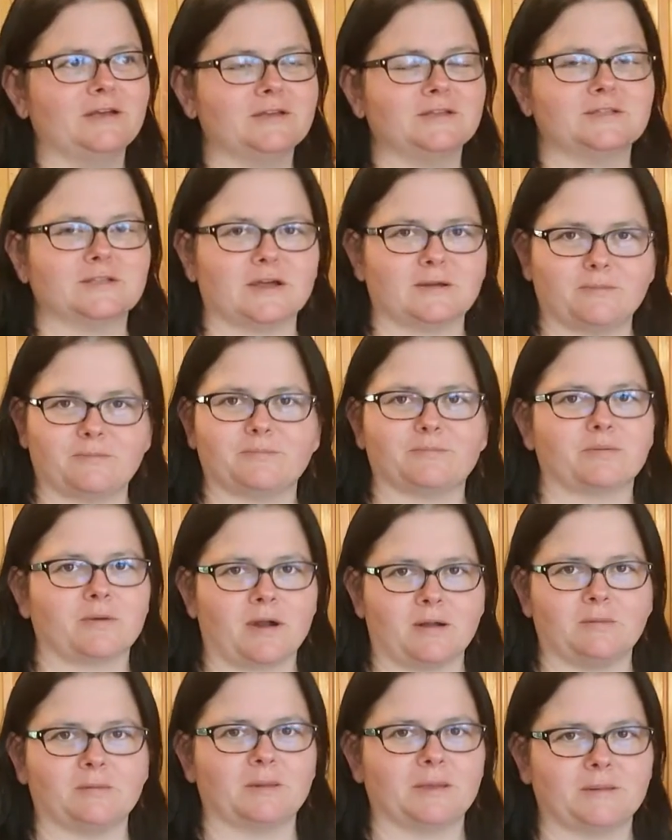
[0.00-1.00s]
so
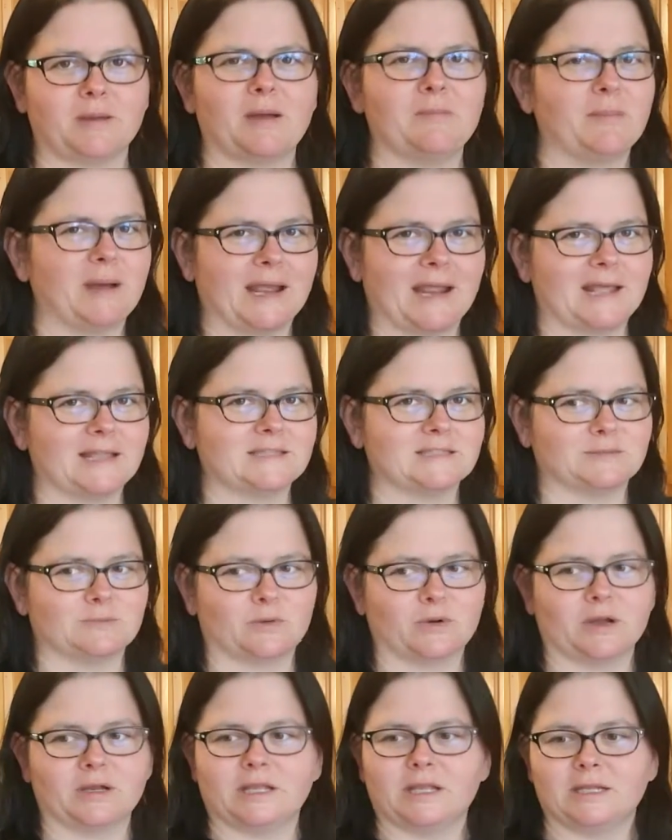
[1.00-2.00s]
I might add some
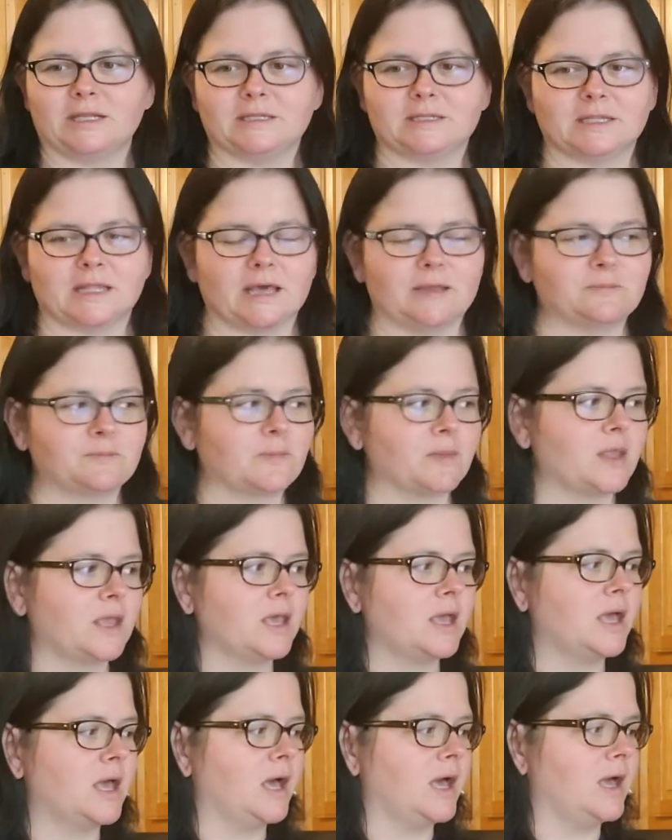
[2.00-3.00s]
more onion to that.
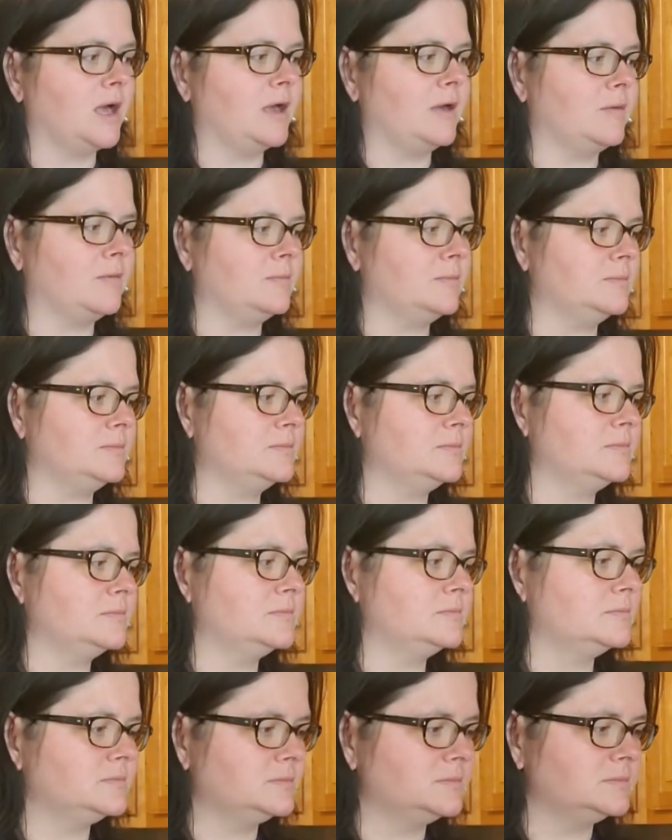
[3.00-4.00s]

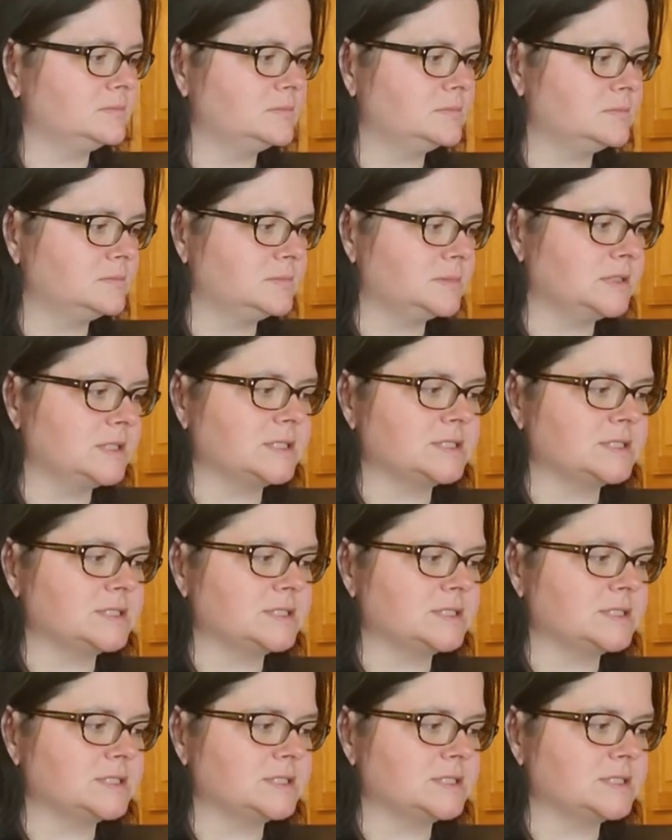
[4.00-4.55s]
And the